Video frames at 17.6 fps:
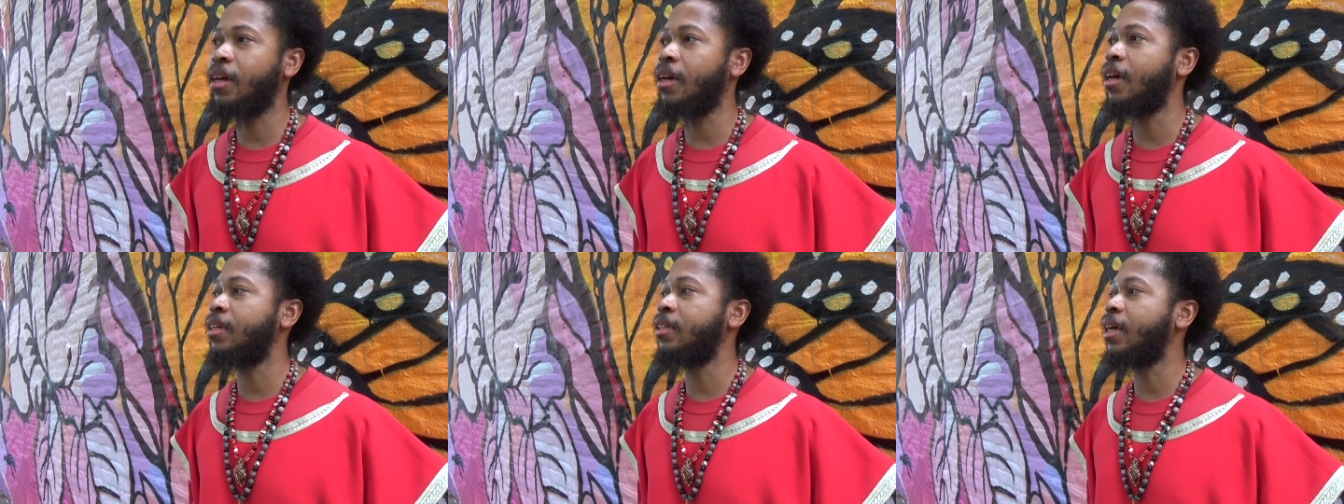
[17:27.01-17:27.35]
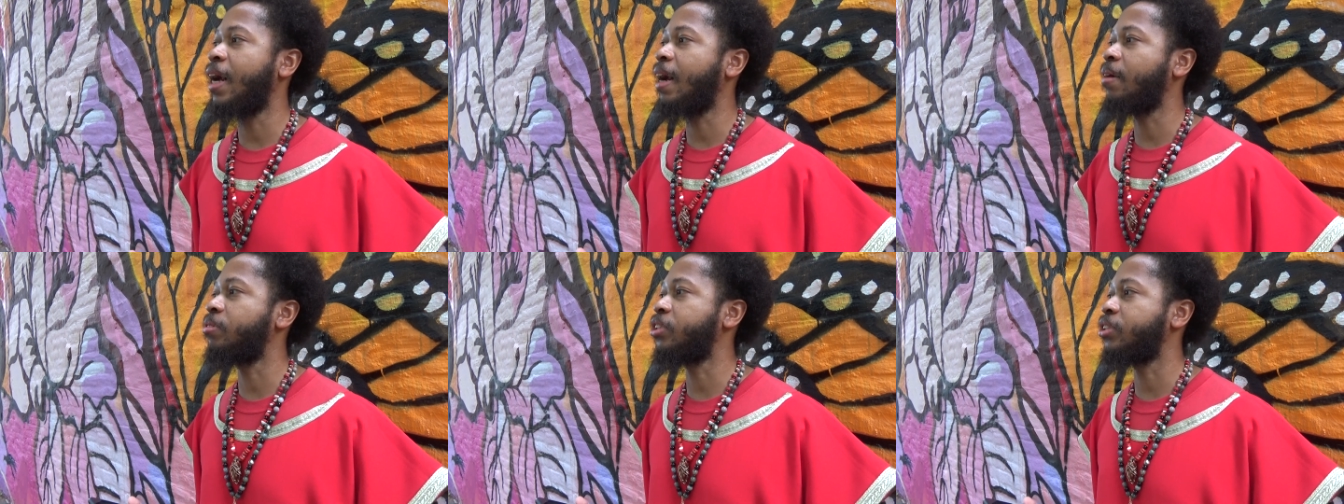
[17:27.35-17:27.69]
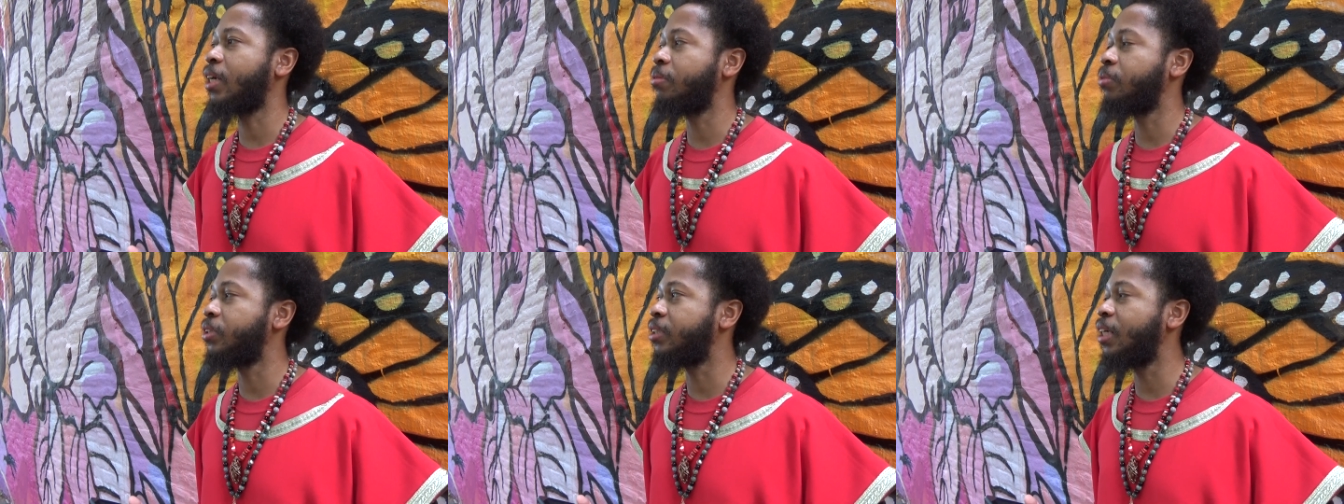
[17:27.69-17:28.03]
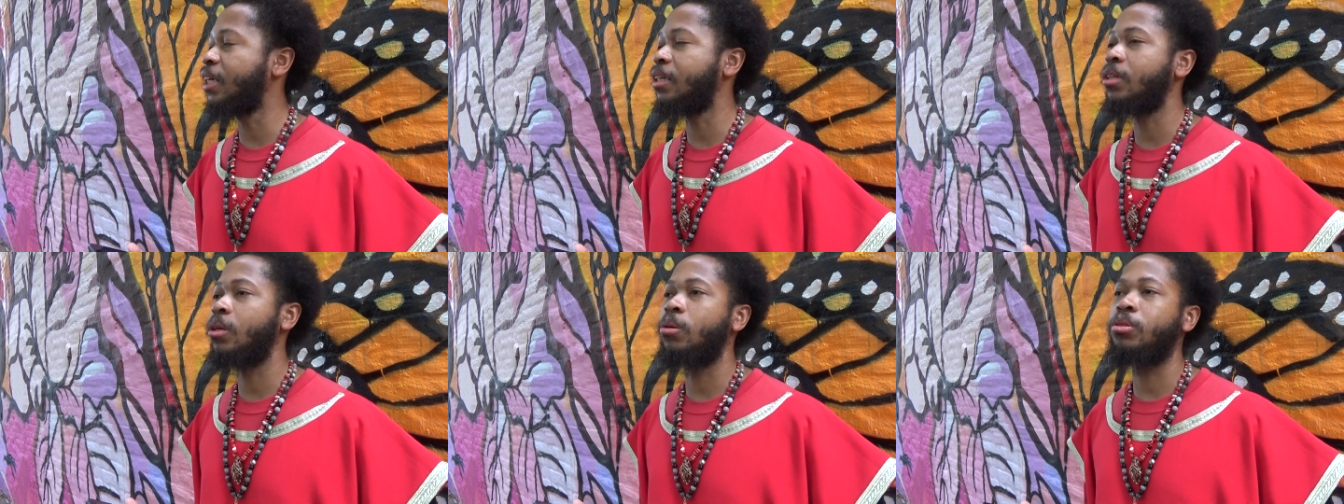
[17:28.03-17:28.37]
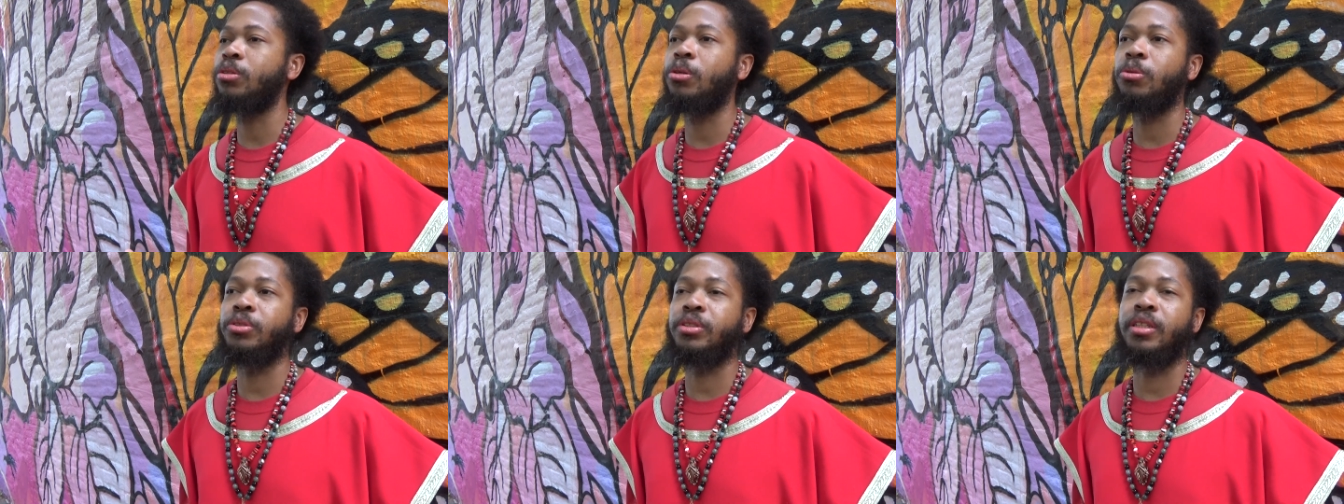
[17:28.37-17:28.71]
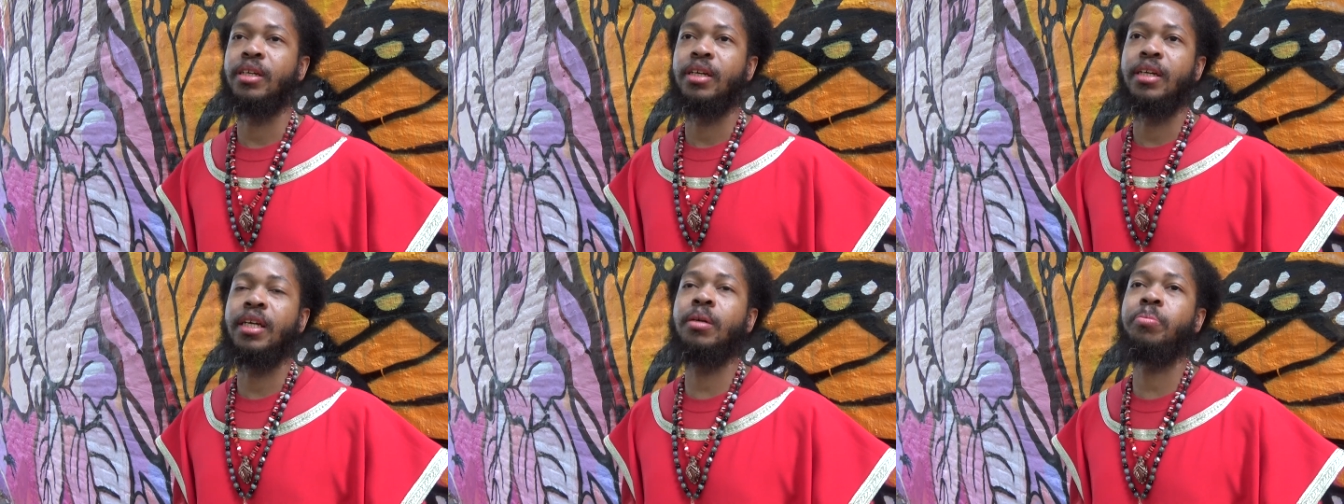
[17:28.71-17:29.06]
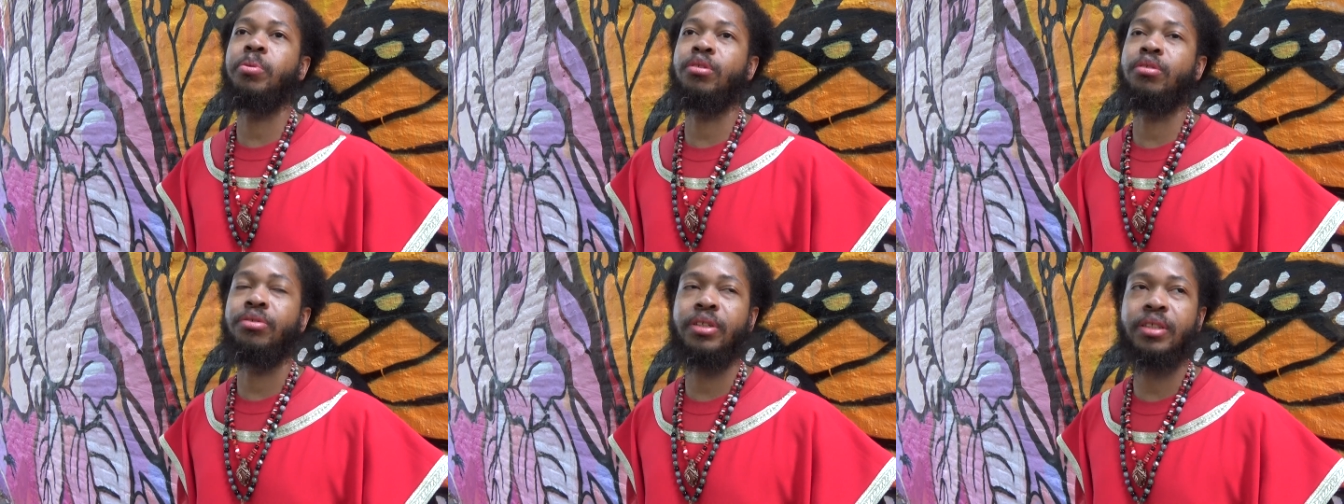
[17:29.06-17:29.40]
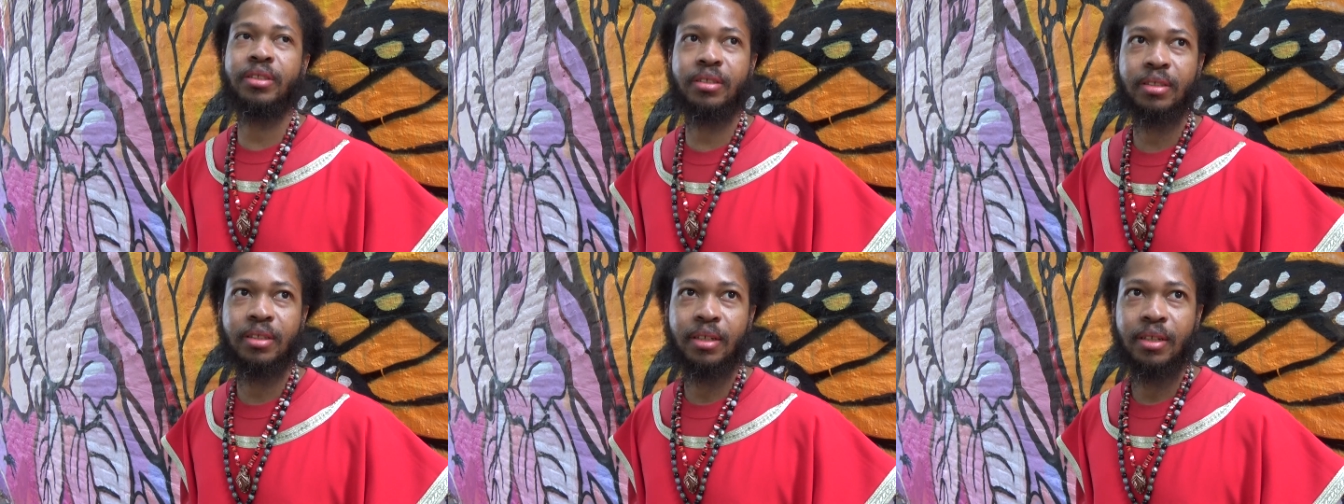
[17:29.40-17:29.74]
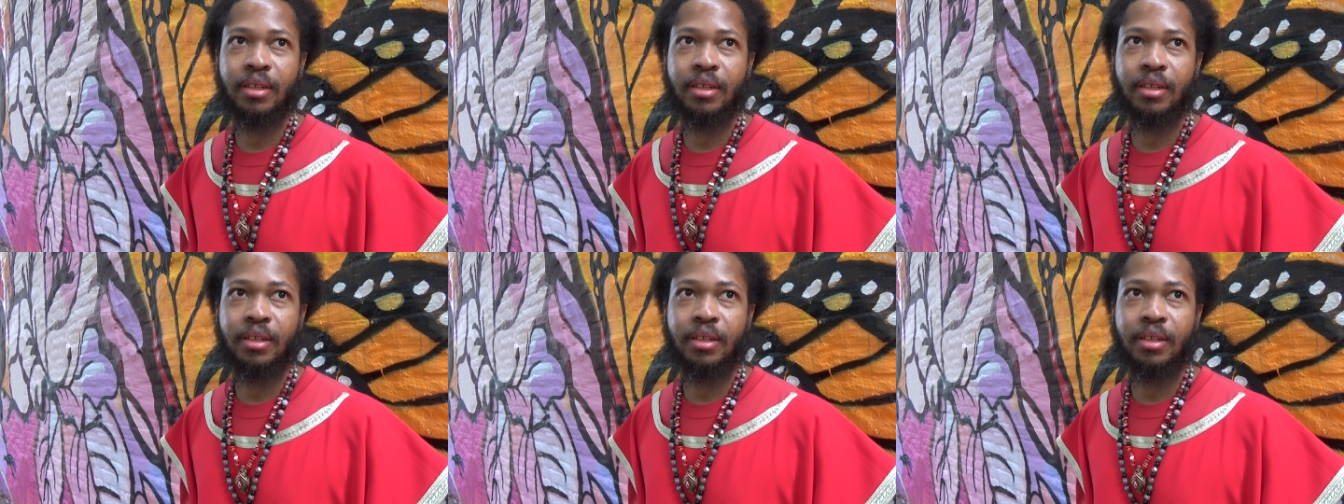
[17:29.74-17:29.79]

and Yahweh was getting on those hypocrites.